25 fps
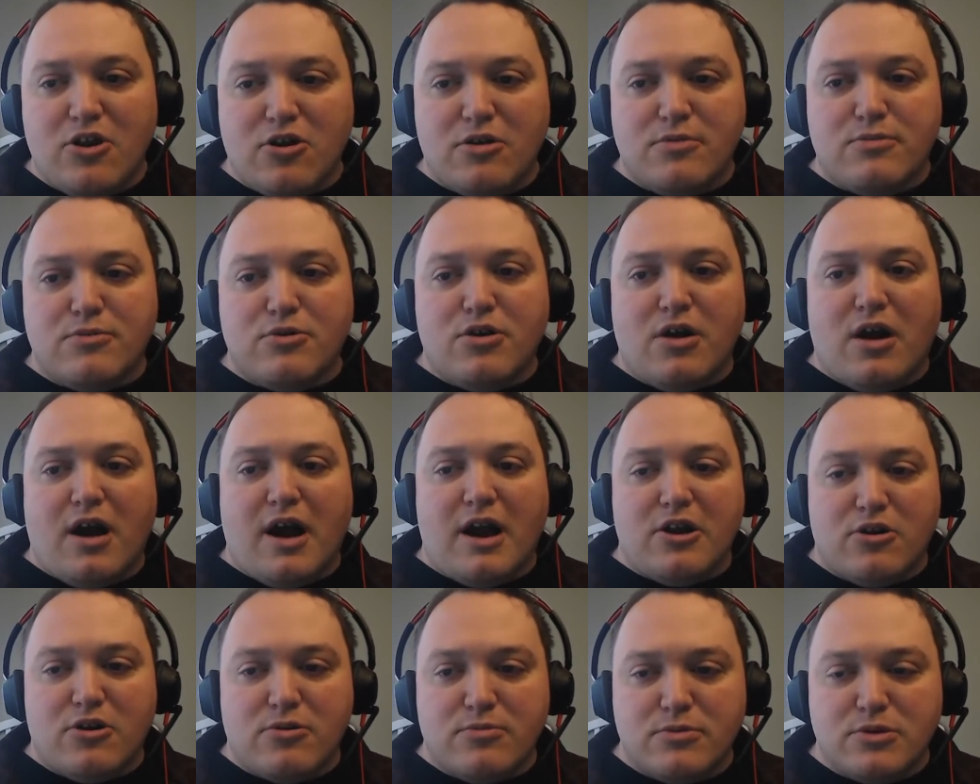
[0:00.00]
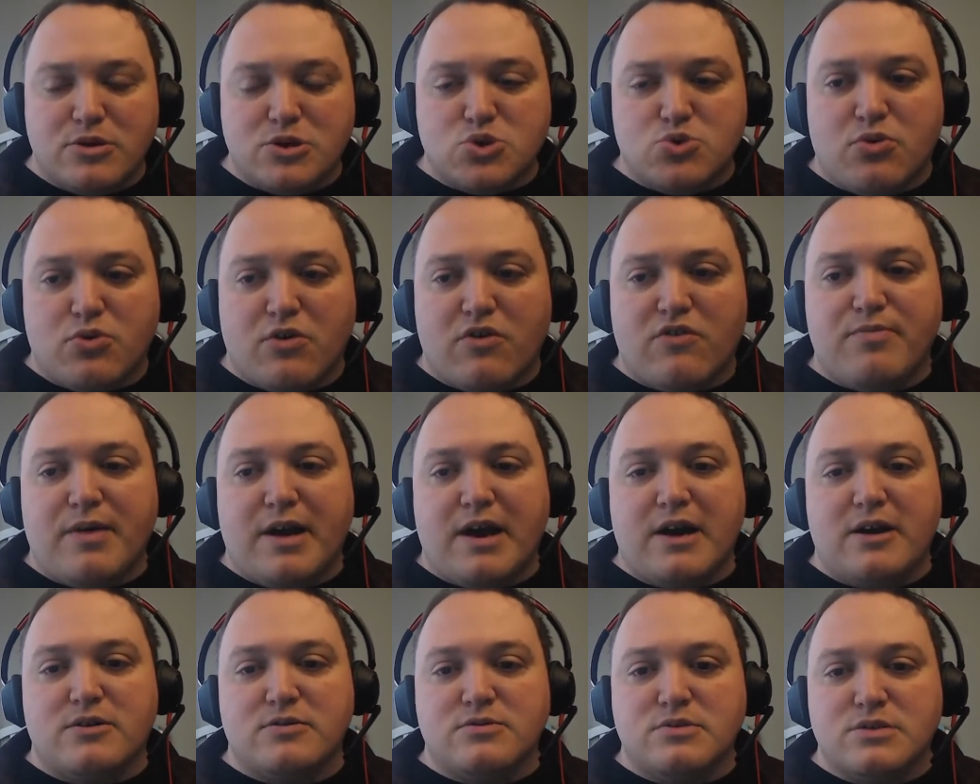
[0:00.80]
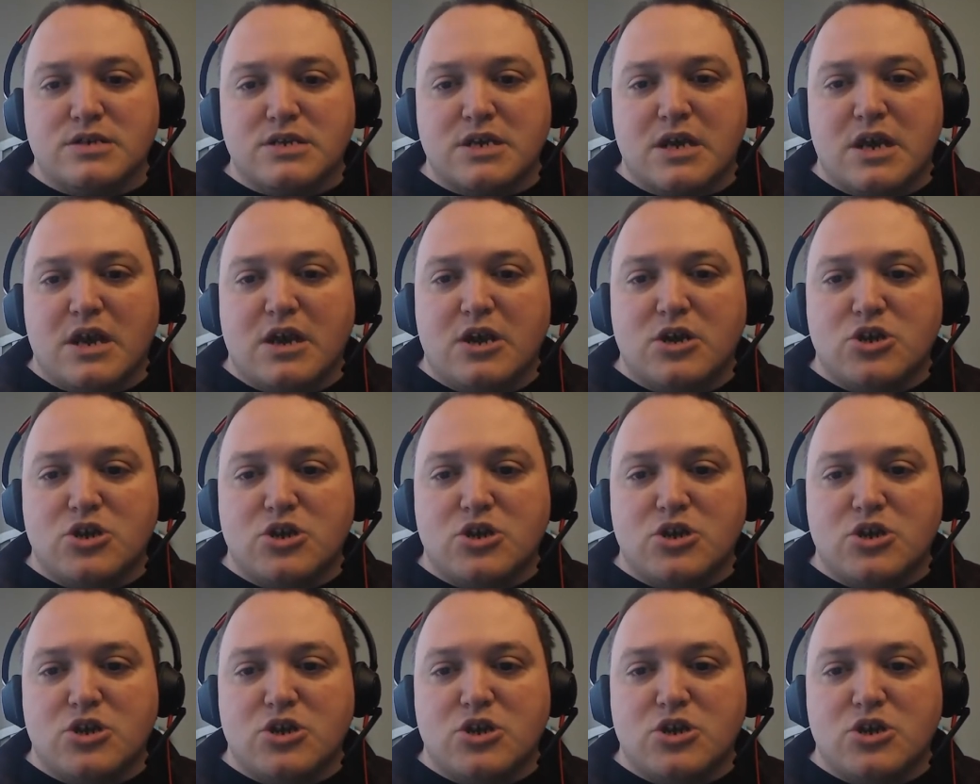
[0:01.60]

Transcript: armor is 12 pounds,